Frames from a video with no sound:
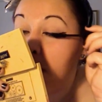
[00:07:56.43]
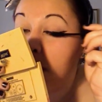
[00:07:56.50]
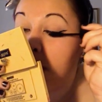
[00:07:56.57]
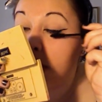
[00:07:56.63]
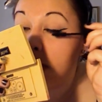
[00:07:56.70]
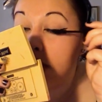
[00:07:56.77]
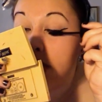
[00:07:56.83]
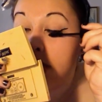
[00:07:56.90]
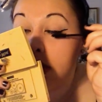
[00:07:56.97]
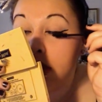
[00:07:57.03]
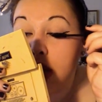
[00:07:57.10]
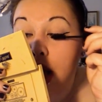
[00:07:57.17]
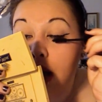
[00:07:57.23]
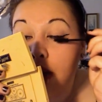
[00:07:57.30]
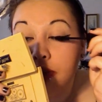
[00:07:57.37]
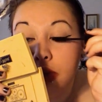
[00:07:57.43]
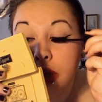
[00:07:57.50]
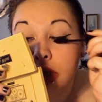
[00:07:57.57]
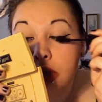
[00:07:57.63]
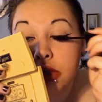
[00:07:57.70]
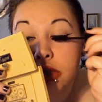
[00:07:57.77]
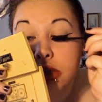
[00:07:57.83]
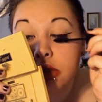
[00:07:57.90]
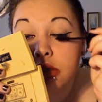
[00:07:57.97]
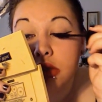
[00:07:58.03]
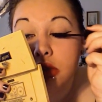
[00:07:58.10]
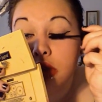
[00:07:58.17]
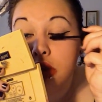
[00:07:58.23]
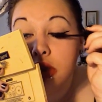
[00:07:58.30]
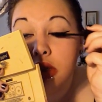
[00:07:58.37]
we're going to do the top first,
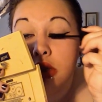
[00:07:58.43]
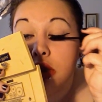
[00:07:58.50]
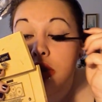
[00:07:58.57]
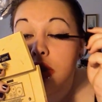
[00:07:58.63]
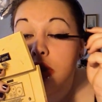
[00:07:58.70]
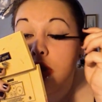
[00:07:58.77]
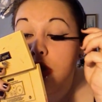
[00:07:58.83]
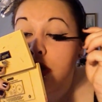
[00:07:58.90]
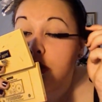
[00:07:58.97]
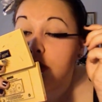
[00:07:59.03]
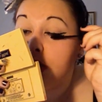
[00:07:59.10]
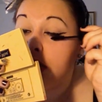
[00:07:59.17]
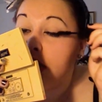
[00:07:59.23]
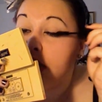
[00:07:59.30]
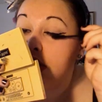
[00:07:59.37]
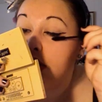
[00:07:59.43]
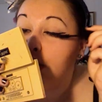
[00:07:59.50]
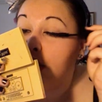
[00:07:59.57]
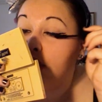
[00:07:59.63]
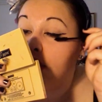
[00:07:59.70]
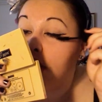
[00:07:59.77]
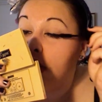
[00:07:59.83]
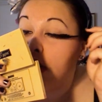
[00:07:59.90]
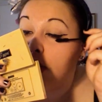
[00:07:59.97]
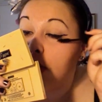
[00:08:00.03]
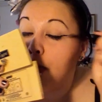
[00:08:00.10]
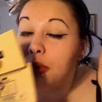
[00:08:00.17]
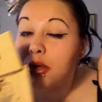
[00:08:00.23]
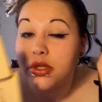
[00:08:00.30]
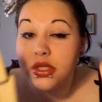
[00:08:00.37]
because you want volume
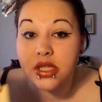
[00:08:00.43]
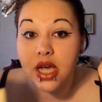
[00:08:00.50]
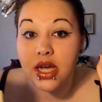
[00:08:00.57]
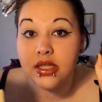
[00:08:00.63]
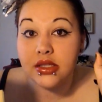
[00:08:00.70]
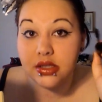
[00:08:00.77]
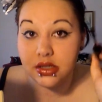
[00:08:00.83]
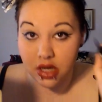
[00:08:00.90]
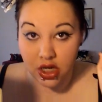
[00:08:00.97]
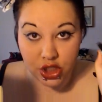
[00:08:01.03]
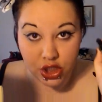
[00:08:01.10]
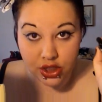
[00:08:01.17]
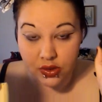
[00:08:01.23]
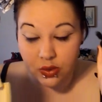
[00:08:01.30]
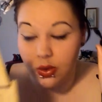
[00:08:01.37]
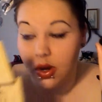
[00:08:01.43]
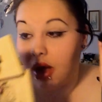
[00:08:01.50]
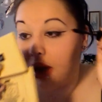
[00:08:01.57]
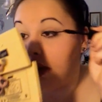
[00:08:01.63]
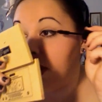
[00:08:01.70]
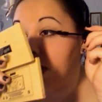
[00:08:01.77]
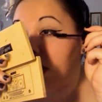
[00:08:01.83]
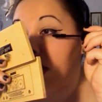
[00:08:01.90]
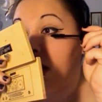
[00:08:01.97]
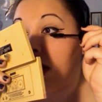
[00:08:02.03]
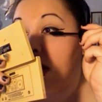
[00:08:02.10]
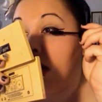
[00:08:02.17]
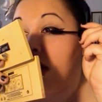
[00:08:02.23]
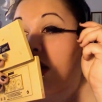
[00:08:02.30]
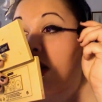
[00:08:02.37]
on both sides, not just one.
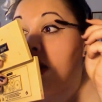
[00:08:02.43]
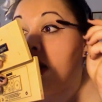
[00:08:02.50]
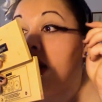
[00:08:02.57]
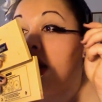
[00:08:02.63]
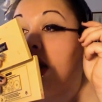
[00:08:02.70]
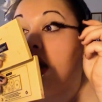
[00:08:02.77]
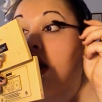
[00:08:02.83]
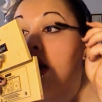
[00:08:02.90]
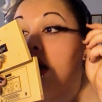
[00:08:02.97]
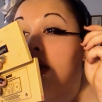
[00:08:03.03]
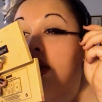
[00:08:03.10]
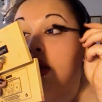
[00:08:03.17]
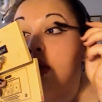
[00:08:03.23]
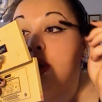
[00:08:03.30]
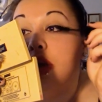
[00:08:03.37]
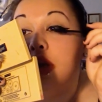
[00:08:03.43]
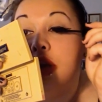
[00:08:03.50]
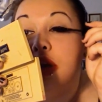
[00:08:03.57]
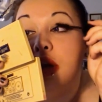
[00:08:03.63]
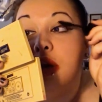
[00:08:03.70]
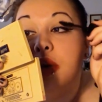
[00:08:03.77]
And then we're going to go